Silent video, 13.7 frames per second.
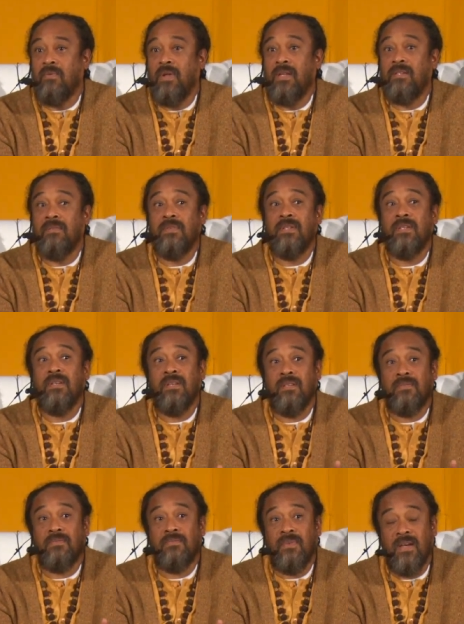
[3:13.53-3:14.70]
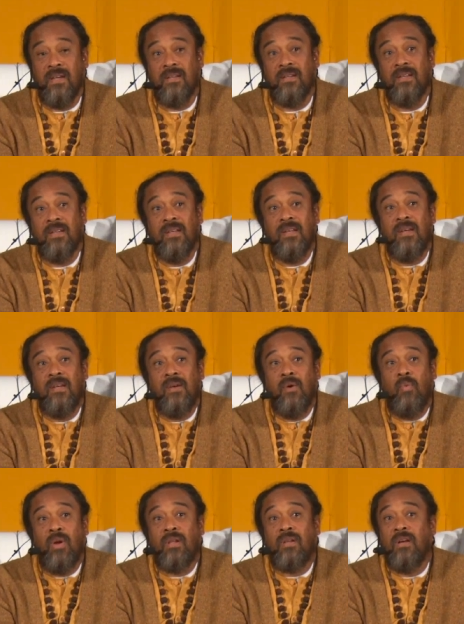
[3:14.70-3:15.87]
Relativity is fine.
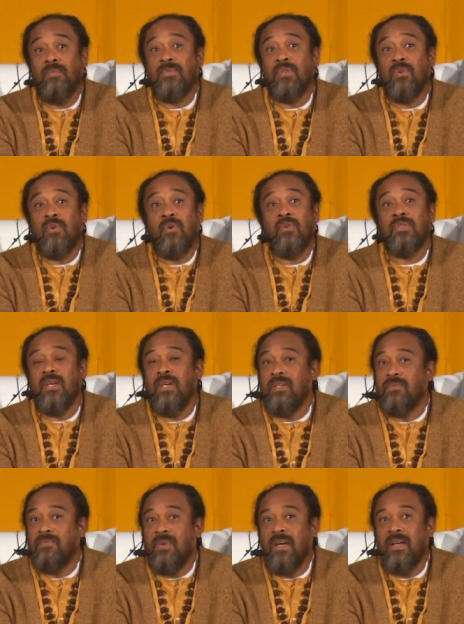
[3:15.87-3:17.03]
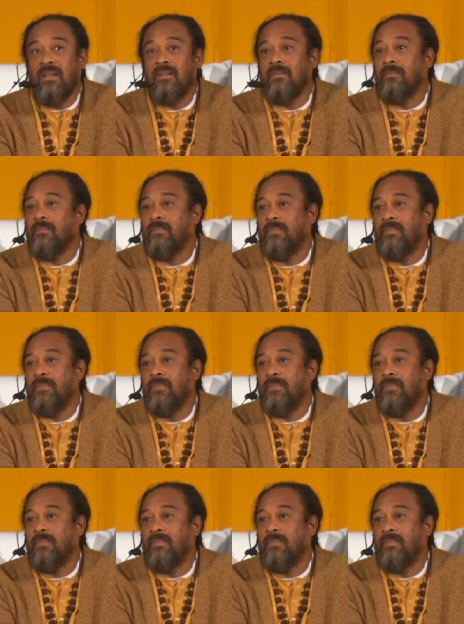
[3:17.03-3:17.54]
What comes and goes is fine.